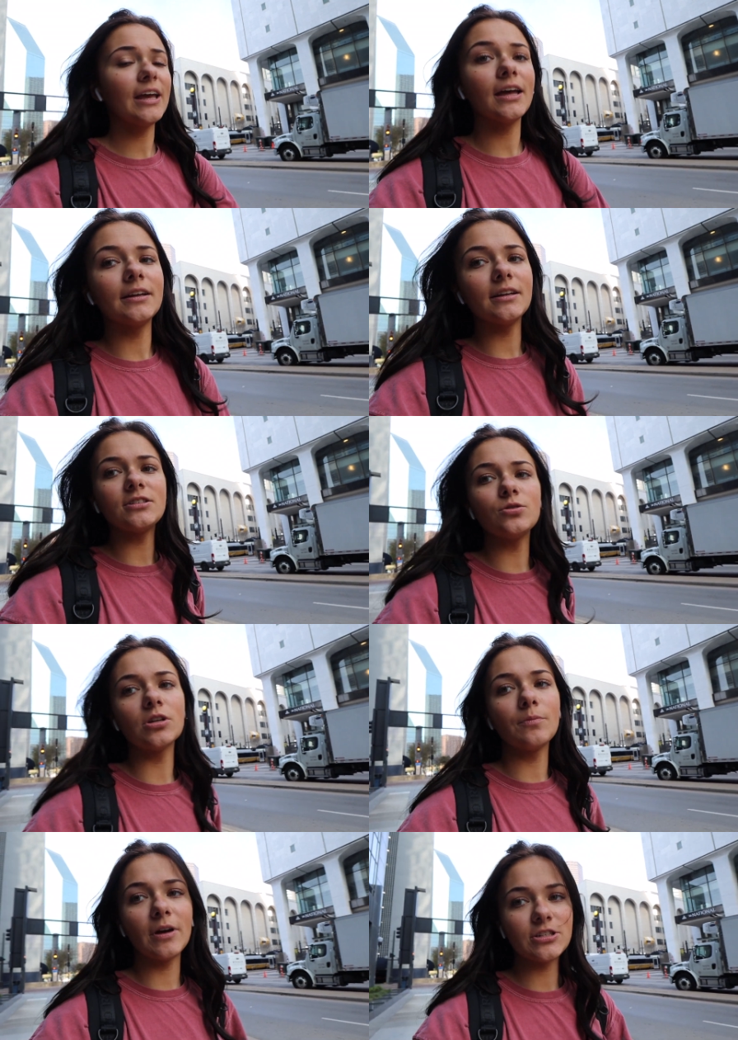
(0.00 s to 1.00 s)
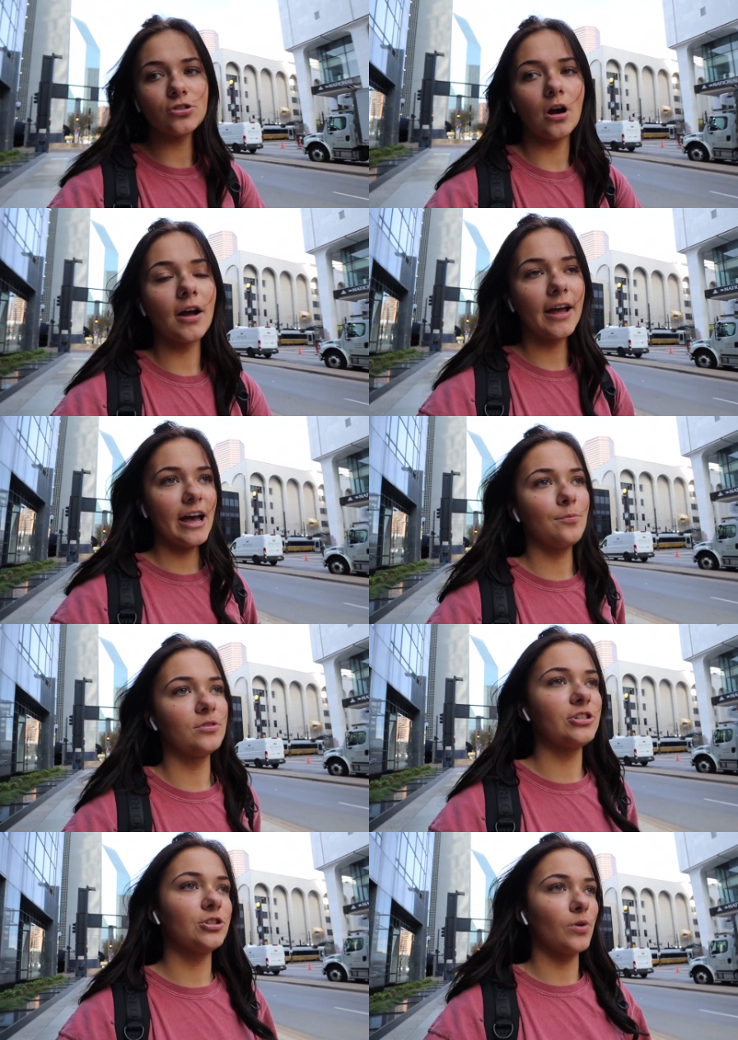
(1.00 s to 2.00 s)
again is using my Strong app,
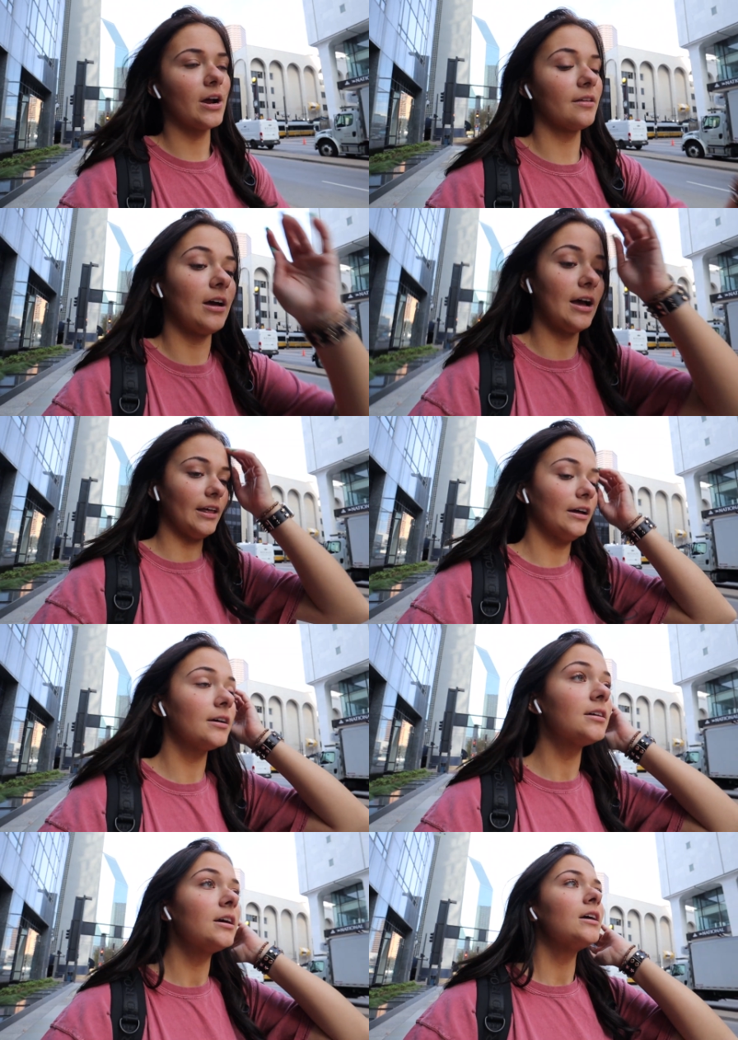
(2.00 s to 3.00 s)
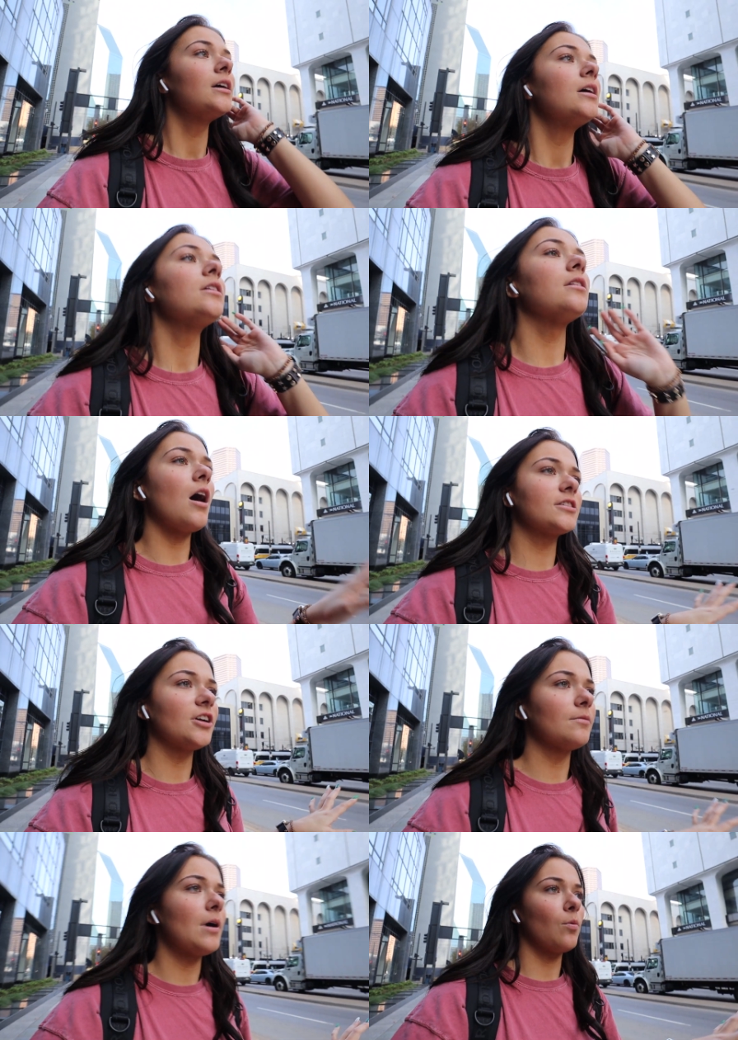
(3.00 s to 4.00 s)
which is where I, I like logged
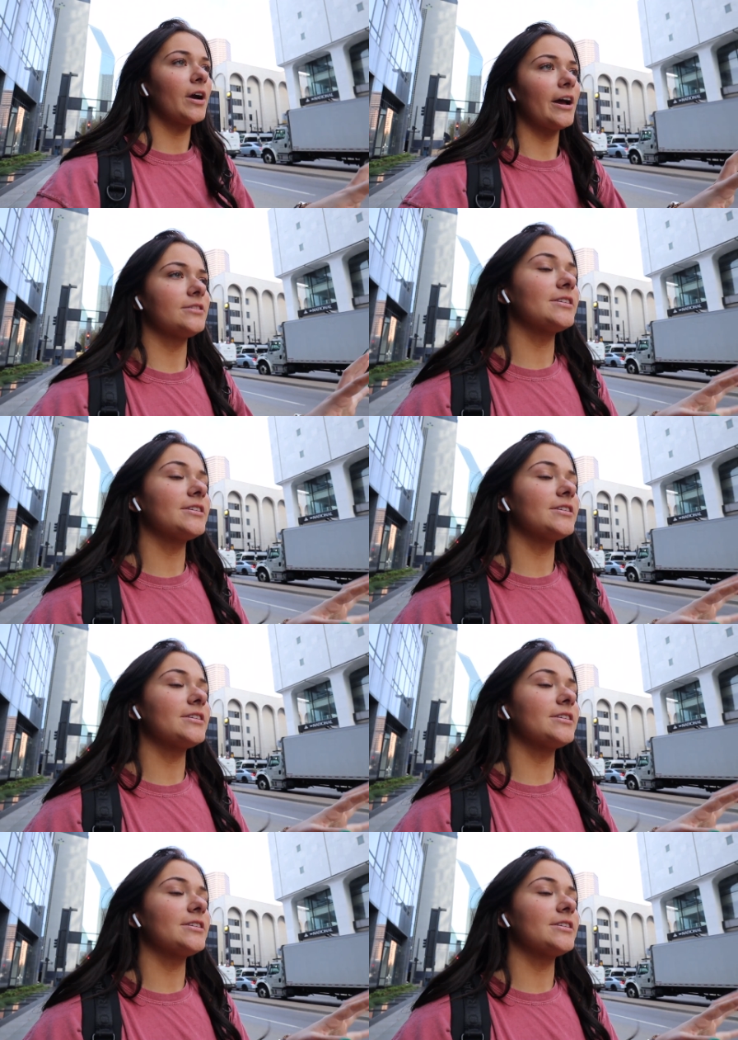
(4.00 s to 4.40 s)
all my workouts.